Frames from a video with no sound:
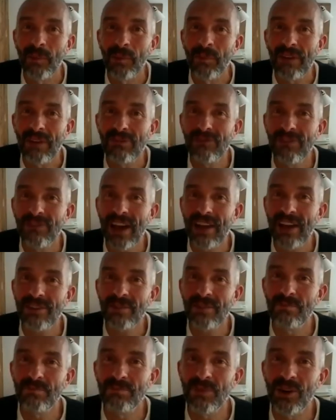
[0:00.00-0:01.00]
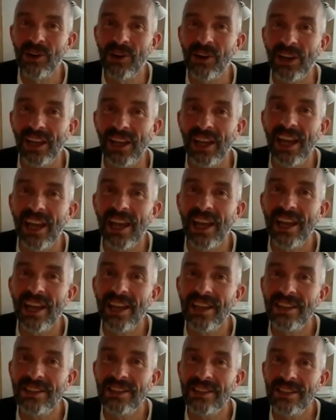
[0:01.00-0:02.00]
favorite book
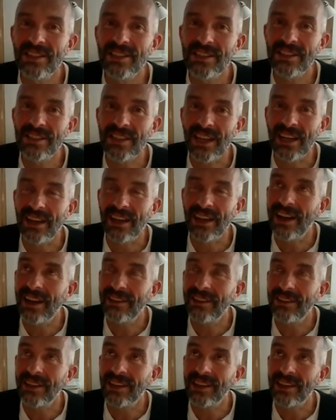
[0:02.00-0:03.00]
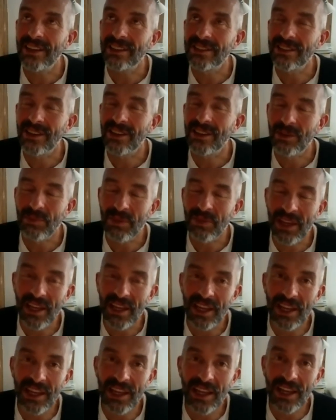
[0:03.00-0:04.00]
is, I think it's got to
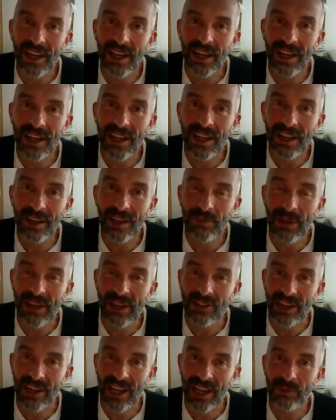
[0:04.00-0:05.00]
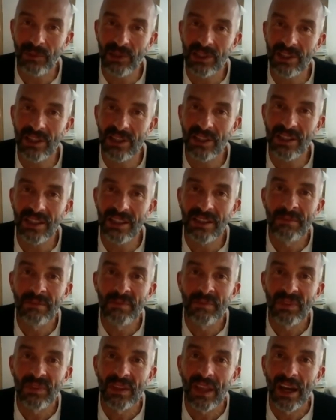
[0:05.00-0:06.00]
be a Patrick Hamilton,
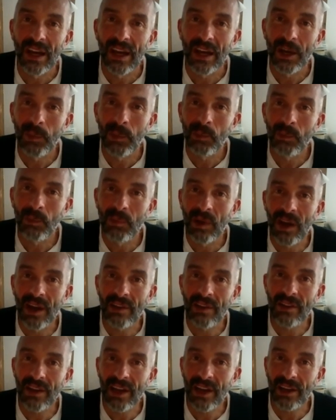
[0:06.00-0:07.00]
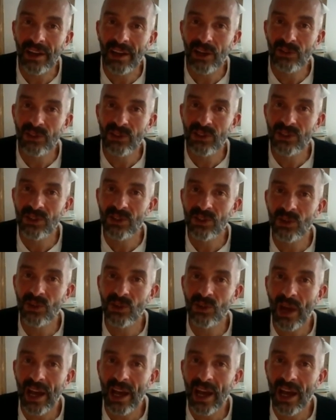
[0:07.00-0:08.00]
either Hangover
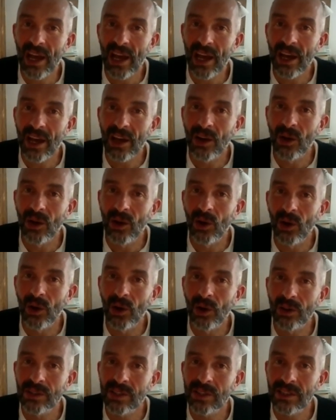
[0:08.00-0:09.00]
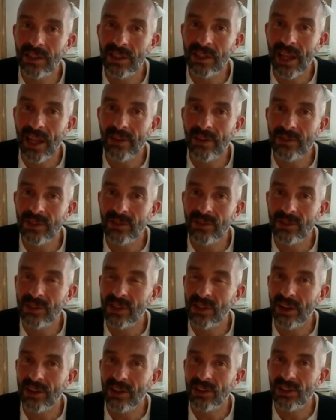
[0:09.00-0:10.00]
Square or Slaves of
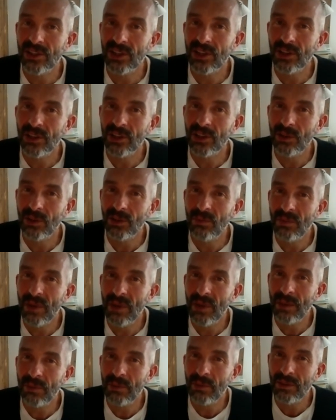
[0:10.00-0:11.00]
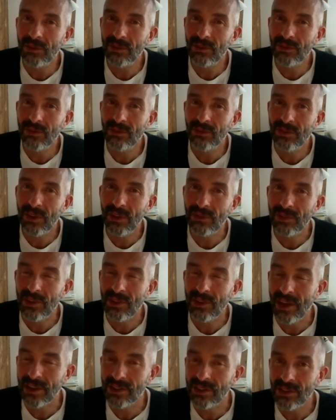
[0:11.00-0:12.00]
Solitude, or maybe
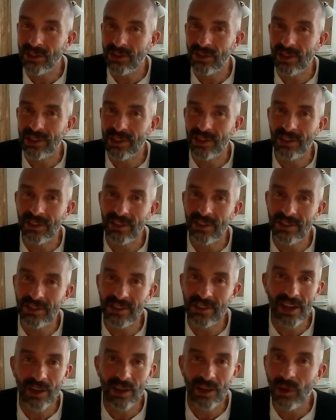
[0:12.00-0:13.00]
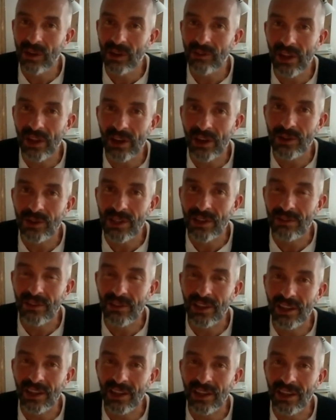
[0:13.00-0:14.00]
50,000 Streets Under the Sky. One of those, I
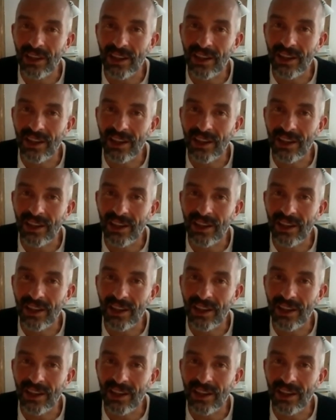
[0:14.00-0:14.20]
think, I